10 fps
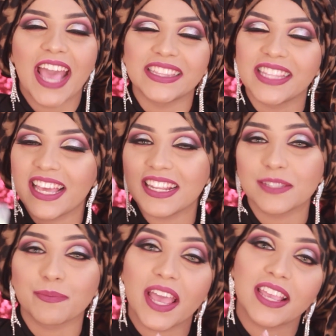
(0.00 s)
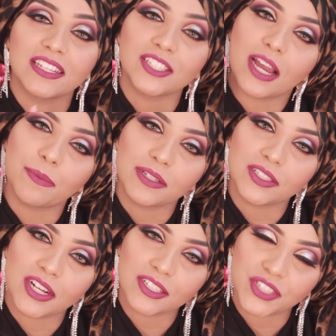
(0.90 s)
and that is my
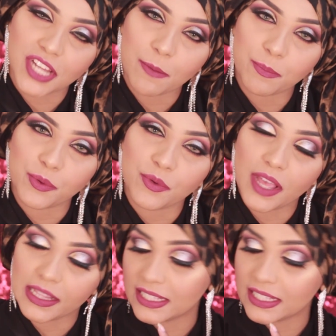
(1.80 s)
hijab shampoo.